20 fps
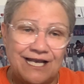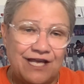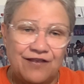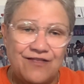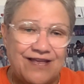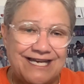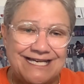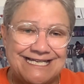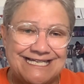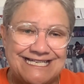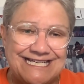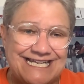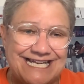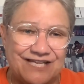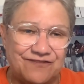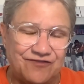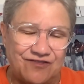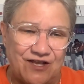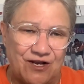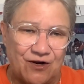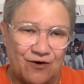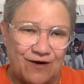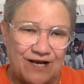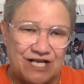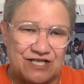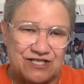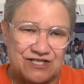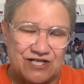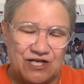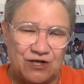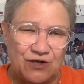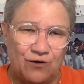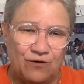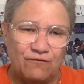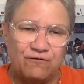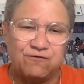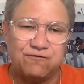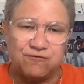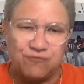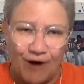they didn't get there until
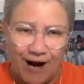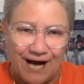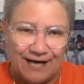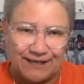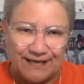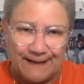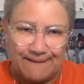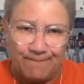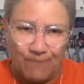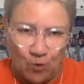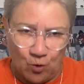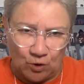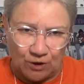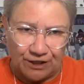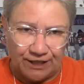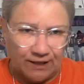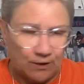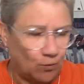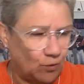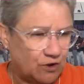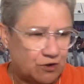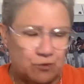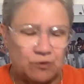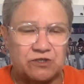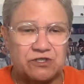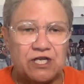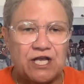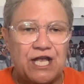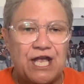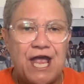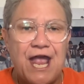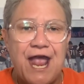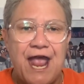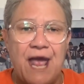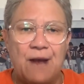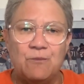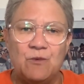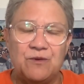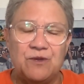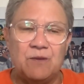Friday morning,
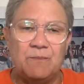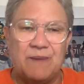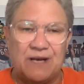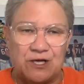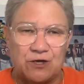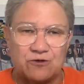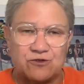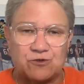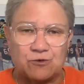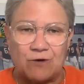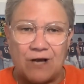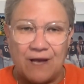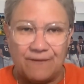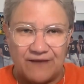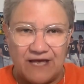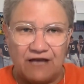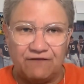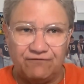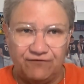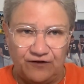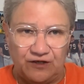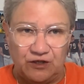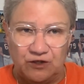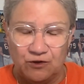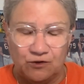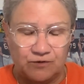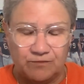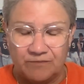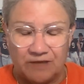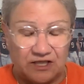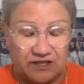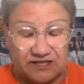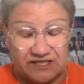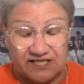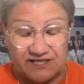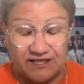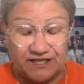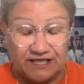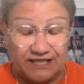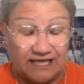and when the Bears were on that field, my
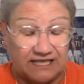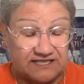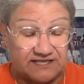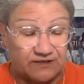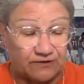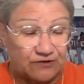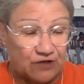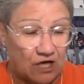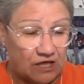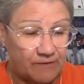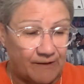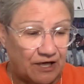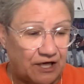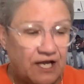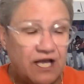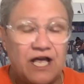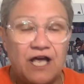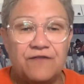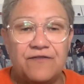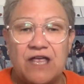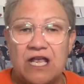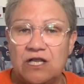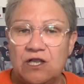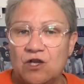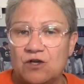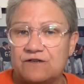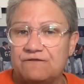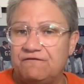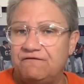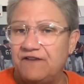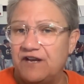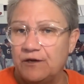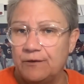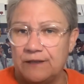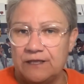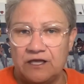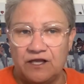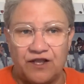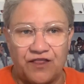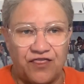son and I still talk about it, they looked very
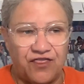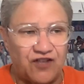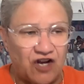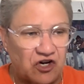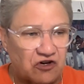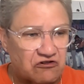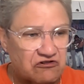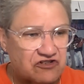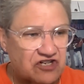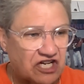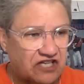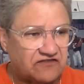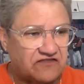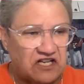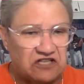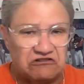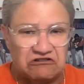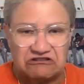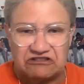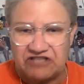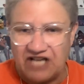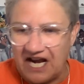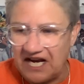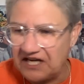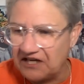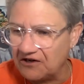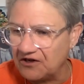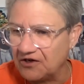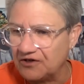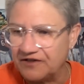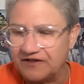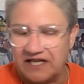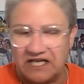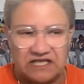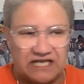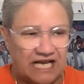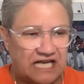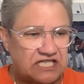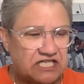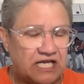lethargic, they looked tired,
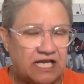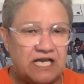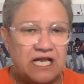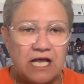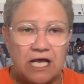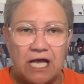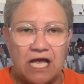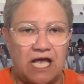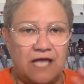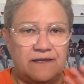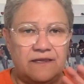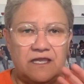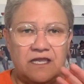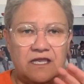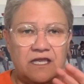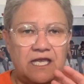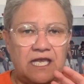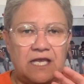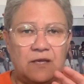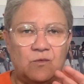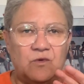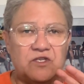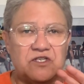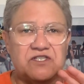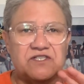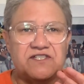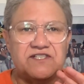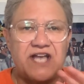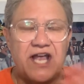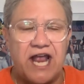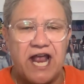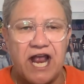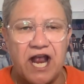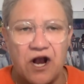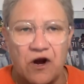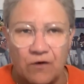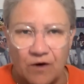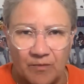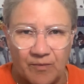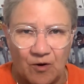and it was
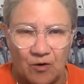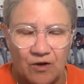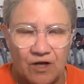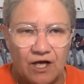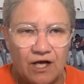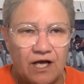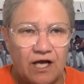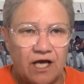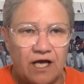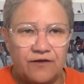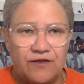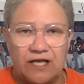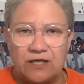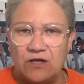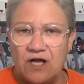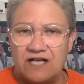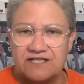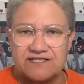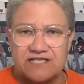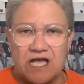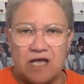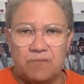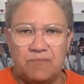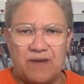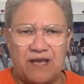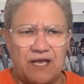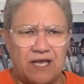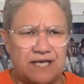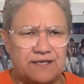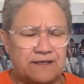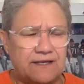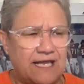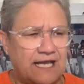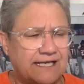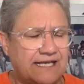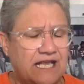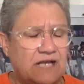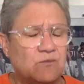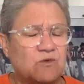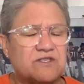terrible. They lost that bad. That
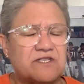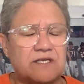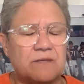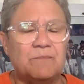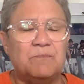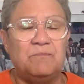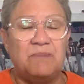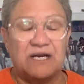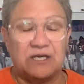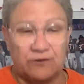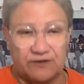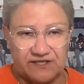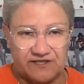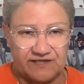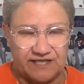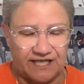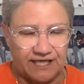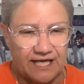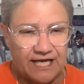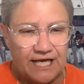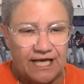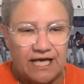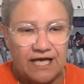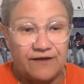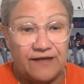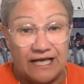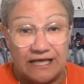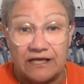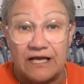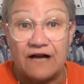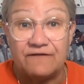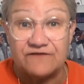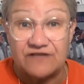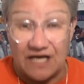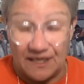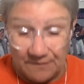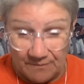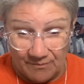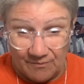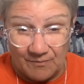game was embarrassing. They left
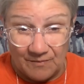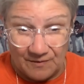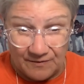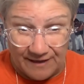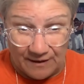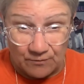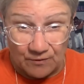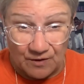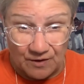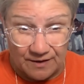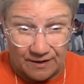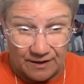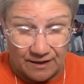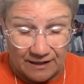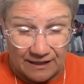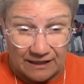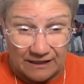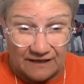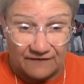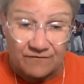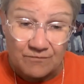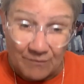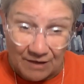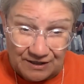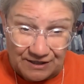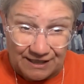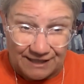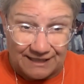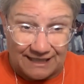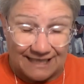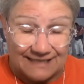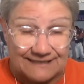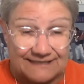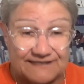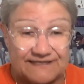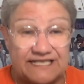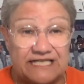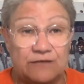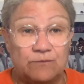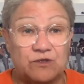Monday night, the
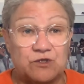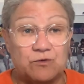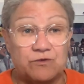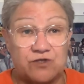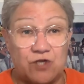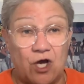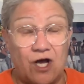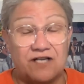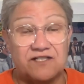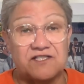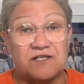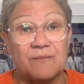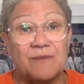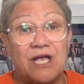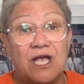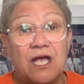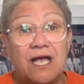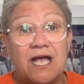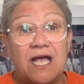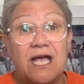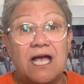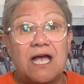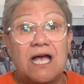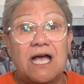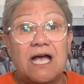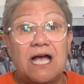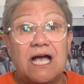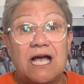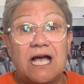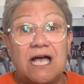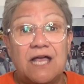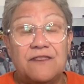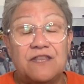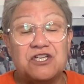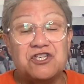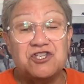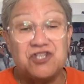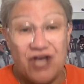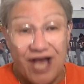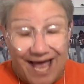team, which was awesome. The
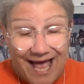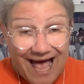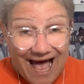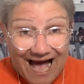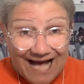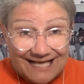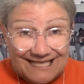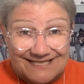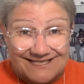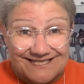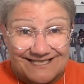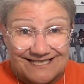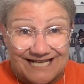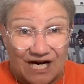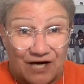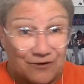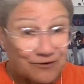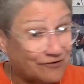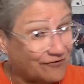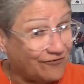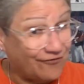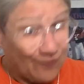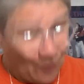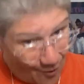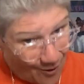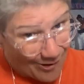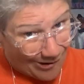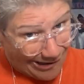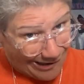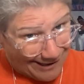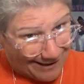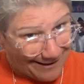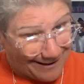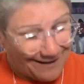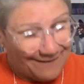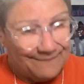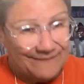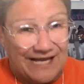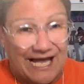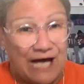Jags are in
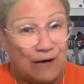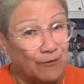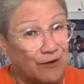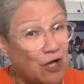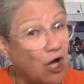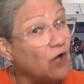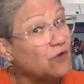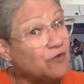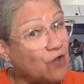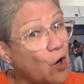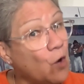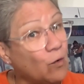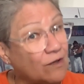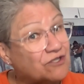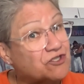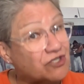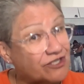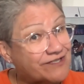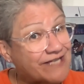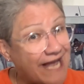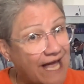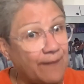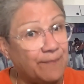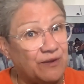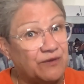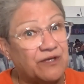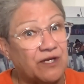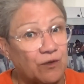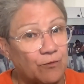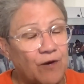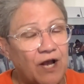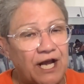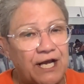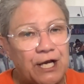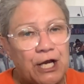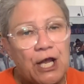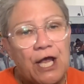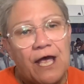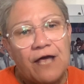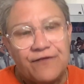Florida, and we all know what just happened there,
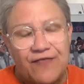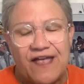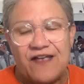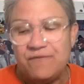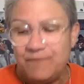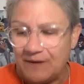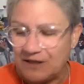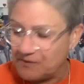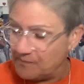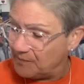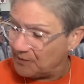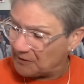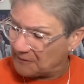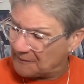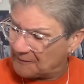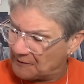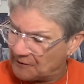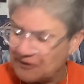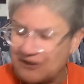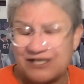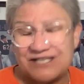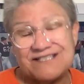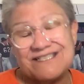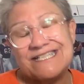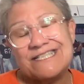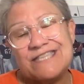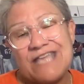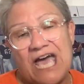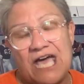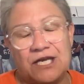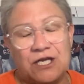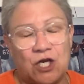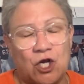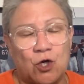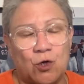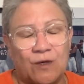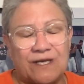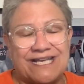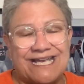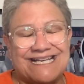right? They've been predicting that
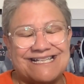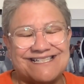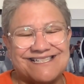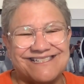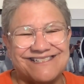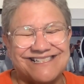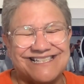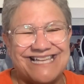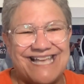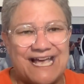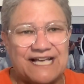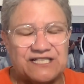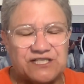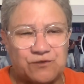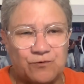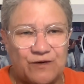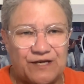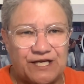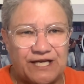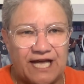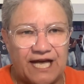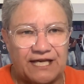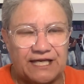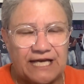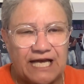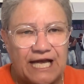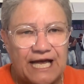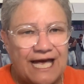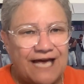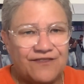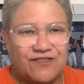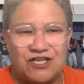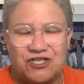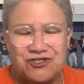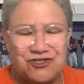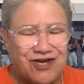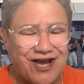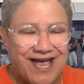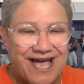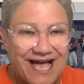hurricane since last weekend. The
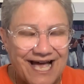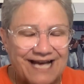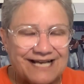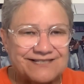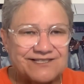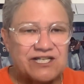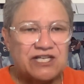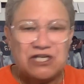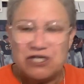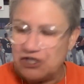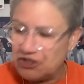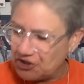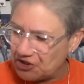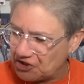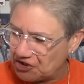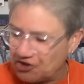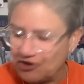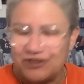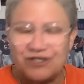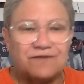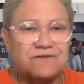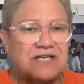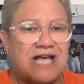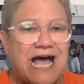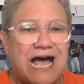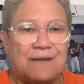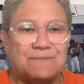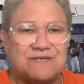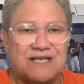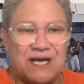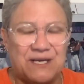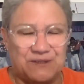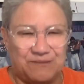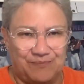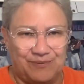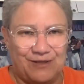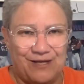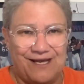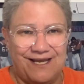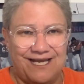Jags should have hopped on a
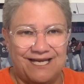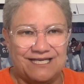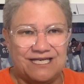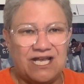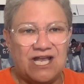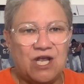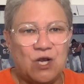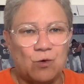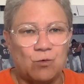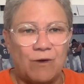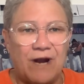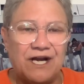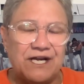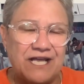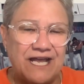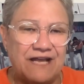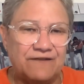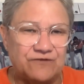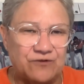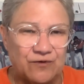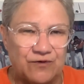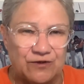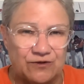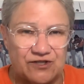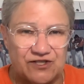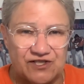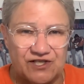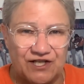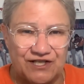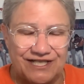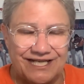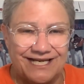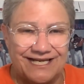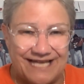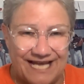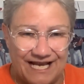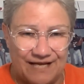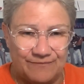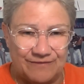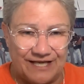plane right after their Sunday
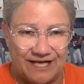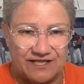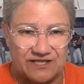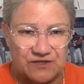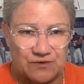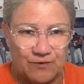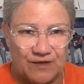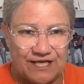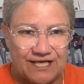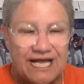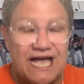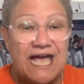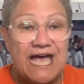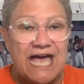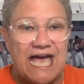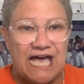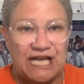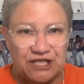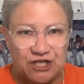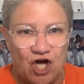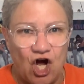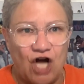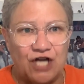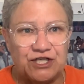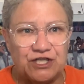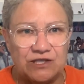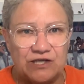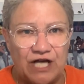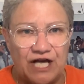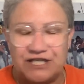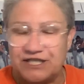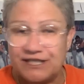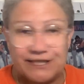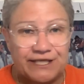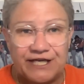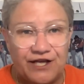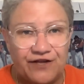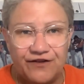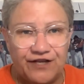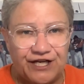game last week and gone to
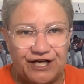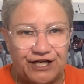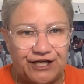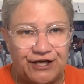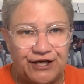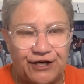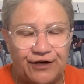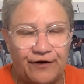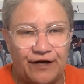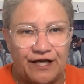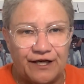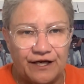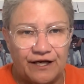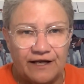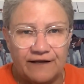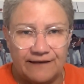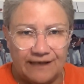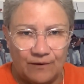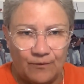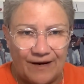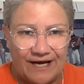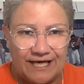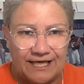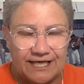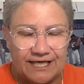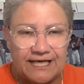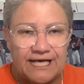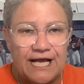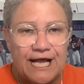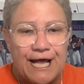London. They didn't do it. They waited,